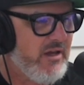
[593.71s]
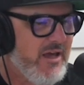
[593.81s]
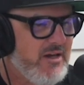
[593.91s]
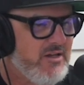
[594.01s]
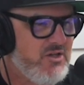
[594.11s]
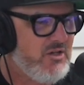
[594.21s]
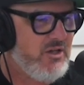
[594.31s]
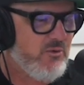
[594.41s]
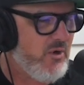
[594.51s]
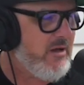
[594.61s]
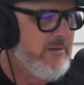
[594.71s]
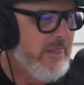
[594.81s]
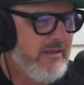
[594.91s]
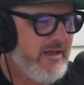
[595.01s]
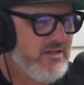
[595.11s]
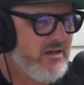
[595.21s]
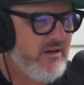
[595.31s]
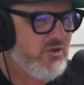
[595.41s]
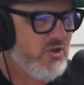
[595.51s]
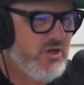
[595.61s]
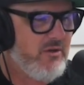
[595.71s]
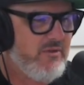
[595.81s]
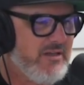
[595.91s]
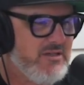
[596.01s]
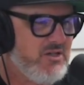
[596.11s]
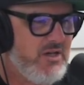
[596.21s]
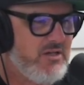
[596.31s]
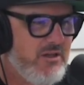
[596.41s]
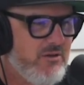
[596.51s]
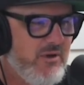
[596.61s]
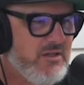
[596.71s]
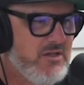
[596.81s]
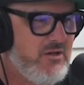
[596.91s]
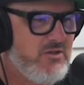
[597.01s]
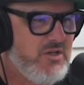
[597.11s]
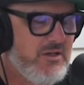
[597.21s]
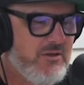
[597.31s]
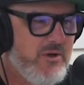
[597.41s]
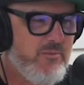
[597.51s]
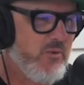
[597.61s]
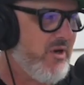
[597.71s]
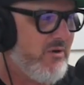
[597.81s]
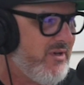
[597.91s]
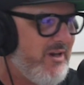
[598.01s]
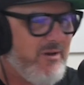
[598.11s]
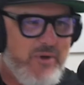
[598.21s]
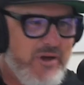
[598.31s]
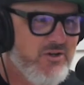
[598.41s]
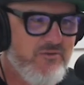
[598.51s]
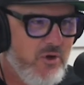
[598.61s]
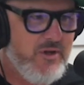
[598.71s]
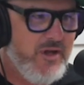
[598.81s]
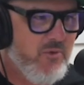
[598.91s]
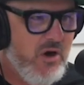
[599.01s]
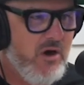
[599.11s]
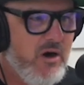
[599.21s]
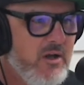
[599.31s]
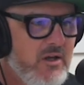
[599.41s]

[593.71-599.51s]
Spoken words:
Again, his GT3, that's enough to show that that's a GT3. That's a new GT3, but we don't need a picture of the whole damn car.